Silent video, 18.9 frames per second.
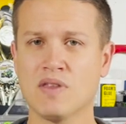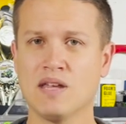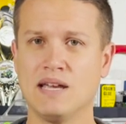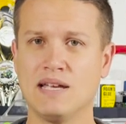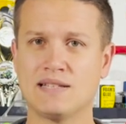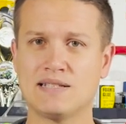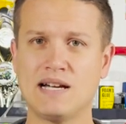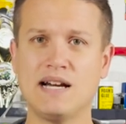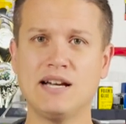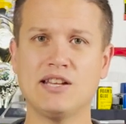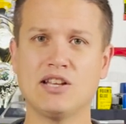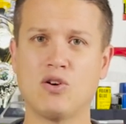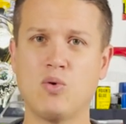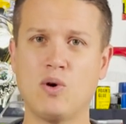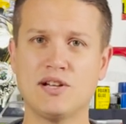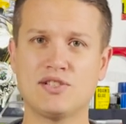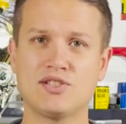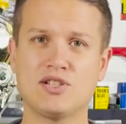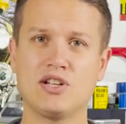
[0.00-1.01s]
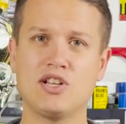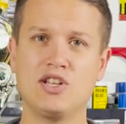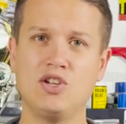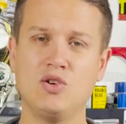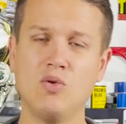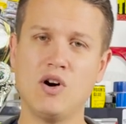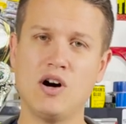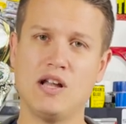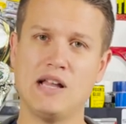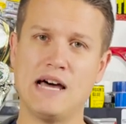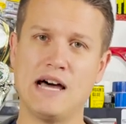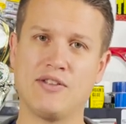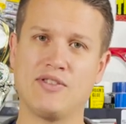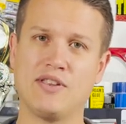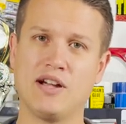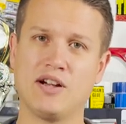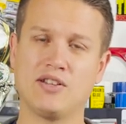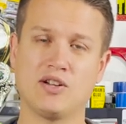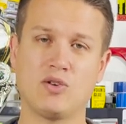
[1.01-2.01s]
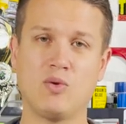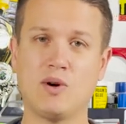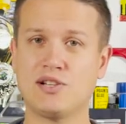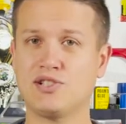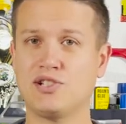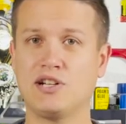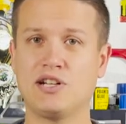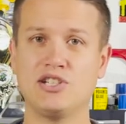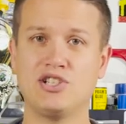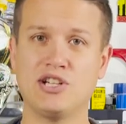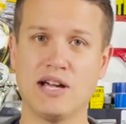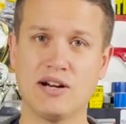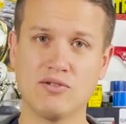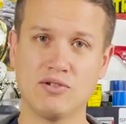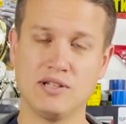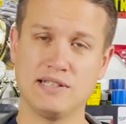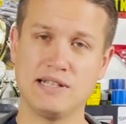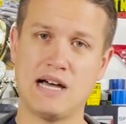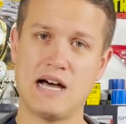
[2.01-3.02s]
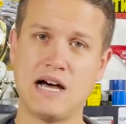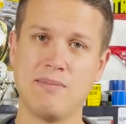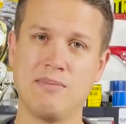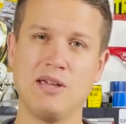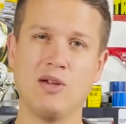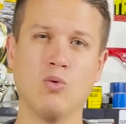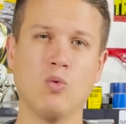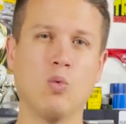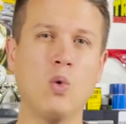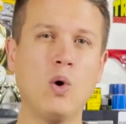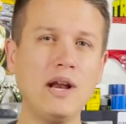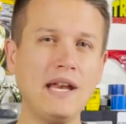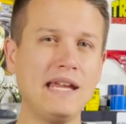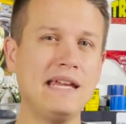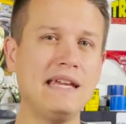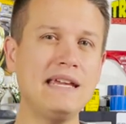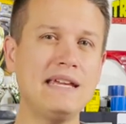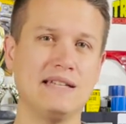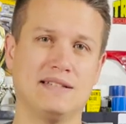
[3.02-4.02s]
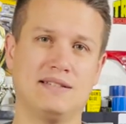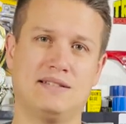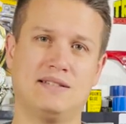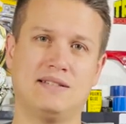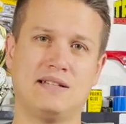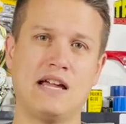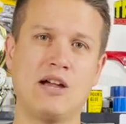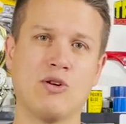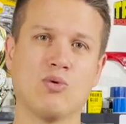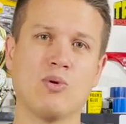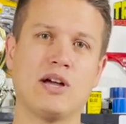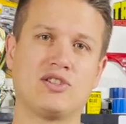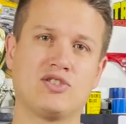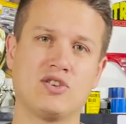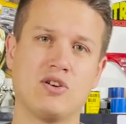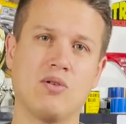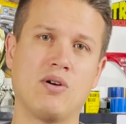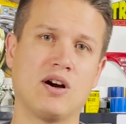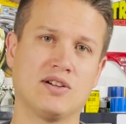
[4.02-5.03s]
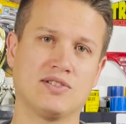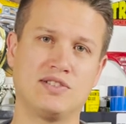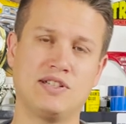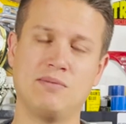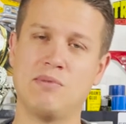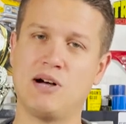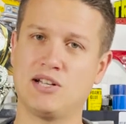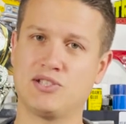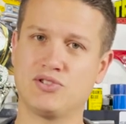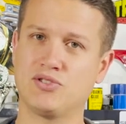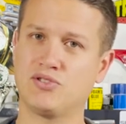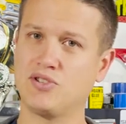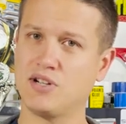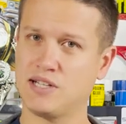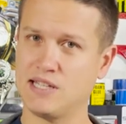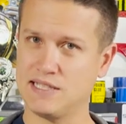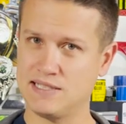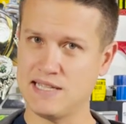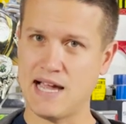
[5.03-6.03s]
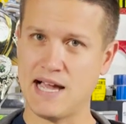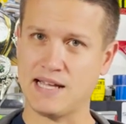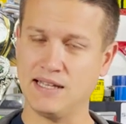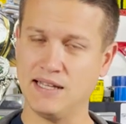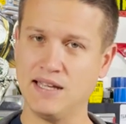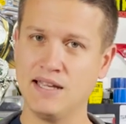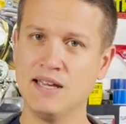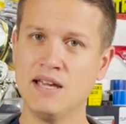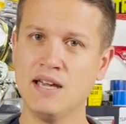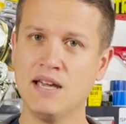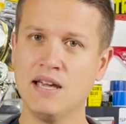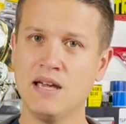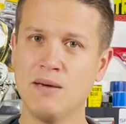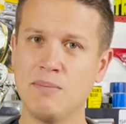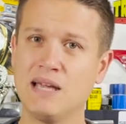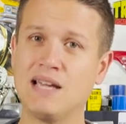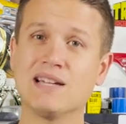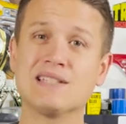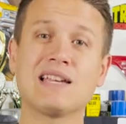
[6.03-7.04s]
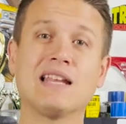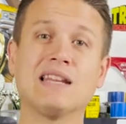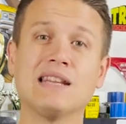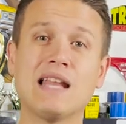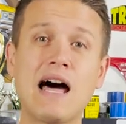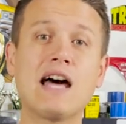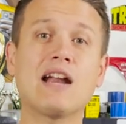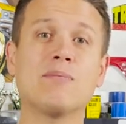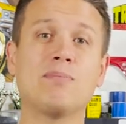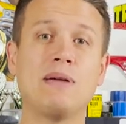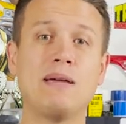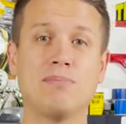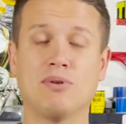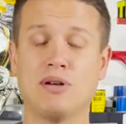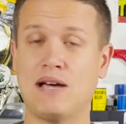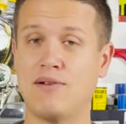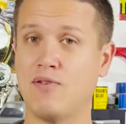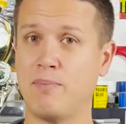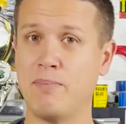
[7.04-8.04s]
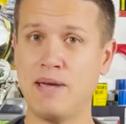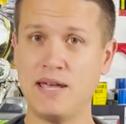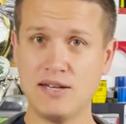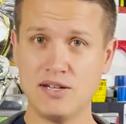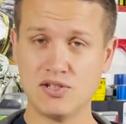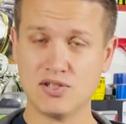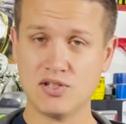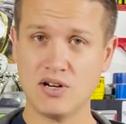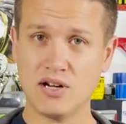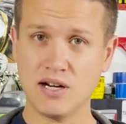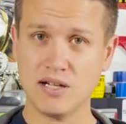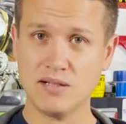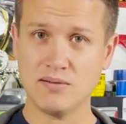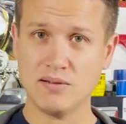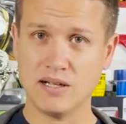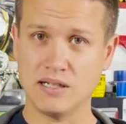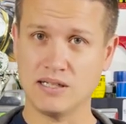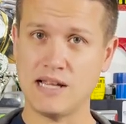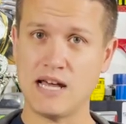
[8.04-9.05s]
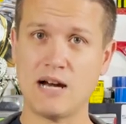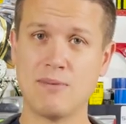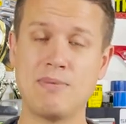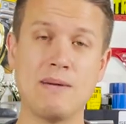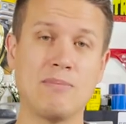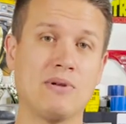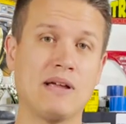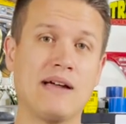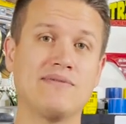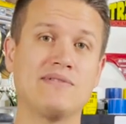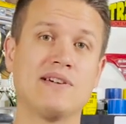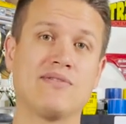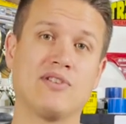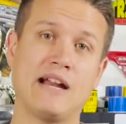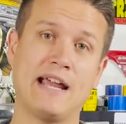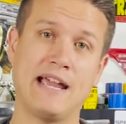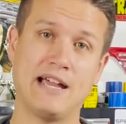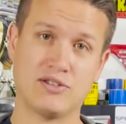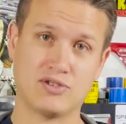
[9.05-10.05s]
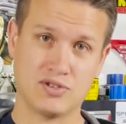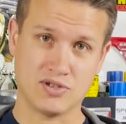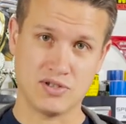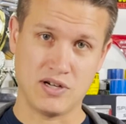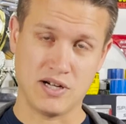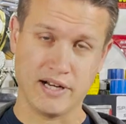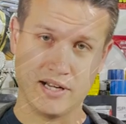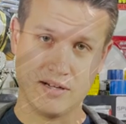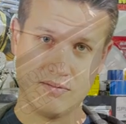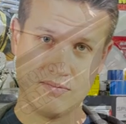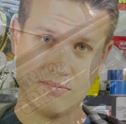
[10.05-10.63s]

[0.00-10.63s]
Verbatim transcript: it's kind of the question to you all out there and the question in general in the hobby: what is a retro RC monster truck exactly? Because a lot of people have opinions on it and a lot of people have different answers on it.